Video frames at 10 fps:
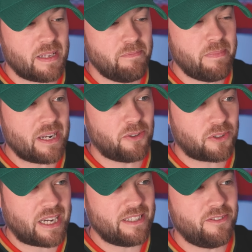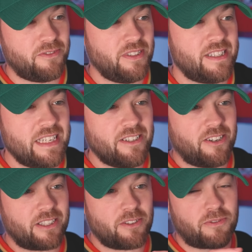metal kind of, you'd see it
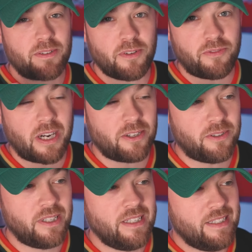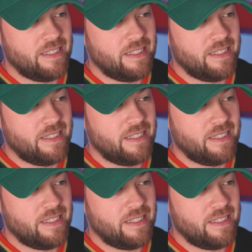on like the front of a file,